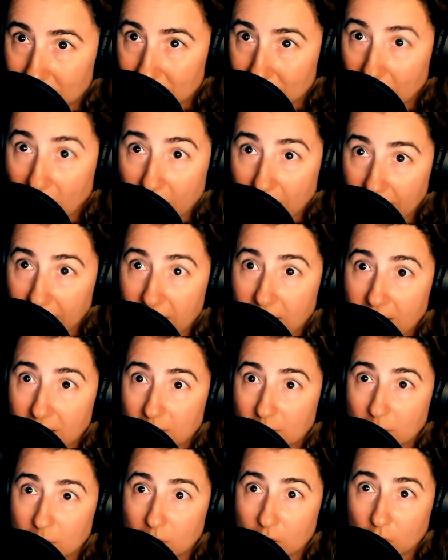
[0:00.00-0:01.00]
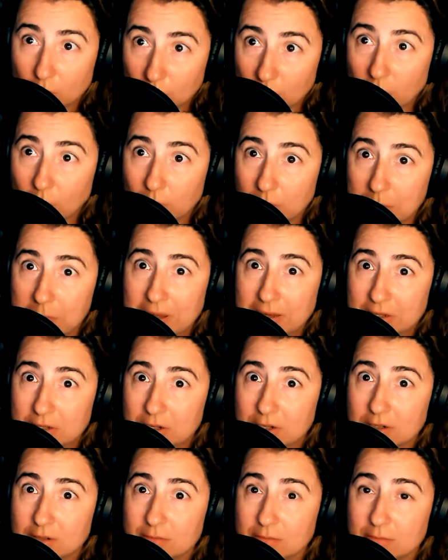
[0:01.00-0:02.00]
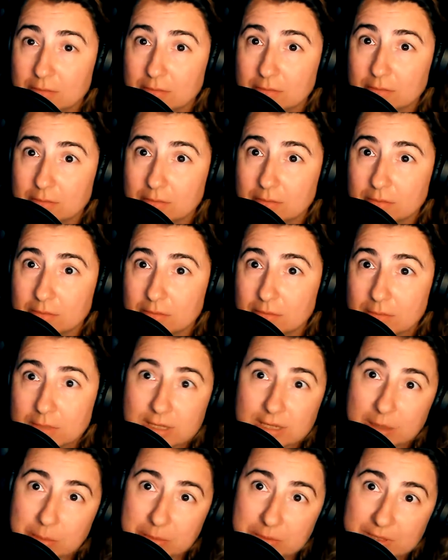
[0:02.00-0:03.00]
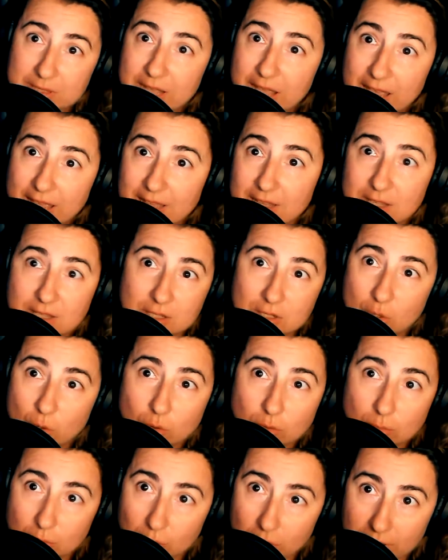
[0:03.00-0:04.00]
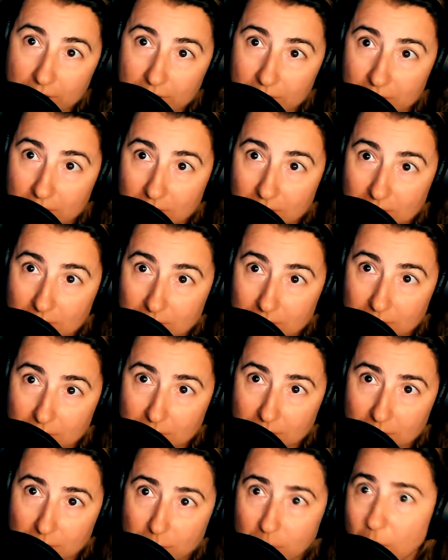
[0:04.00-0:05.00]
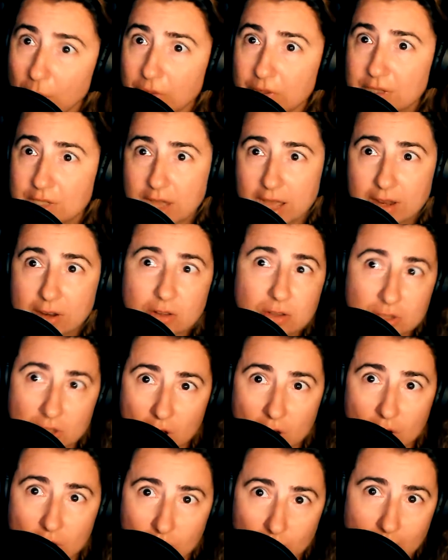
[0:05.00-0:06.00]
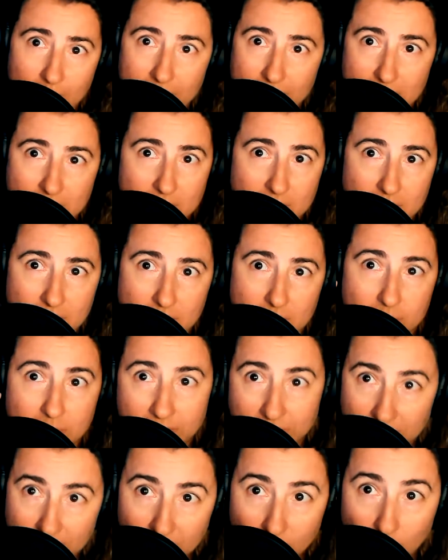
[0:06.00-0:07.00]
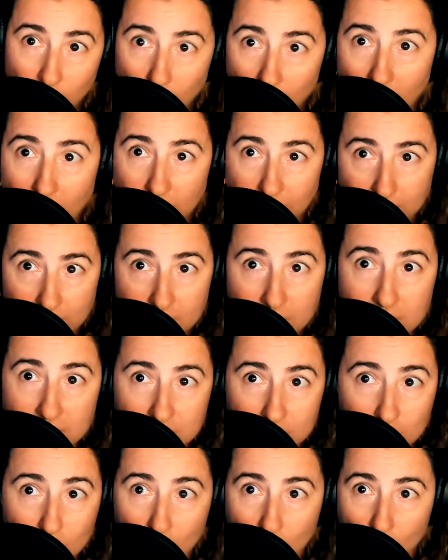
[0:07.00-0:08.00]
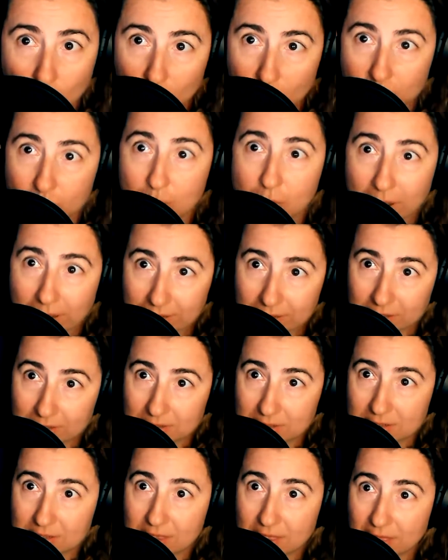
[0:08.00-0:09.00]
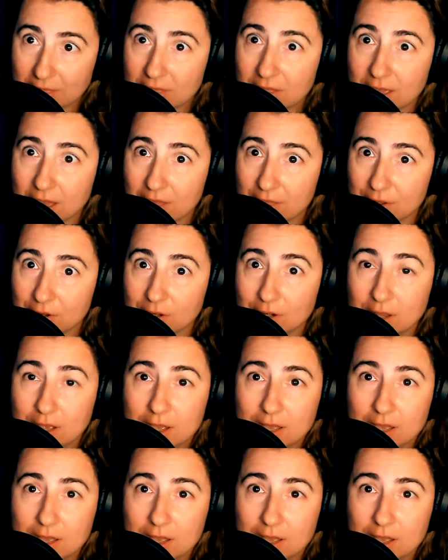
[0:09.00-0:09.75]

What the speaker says: I am a roadmender. Some say stonebreaker. Both titles are correct, but the one is more pregnant than the other.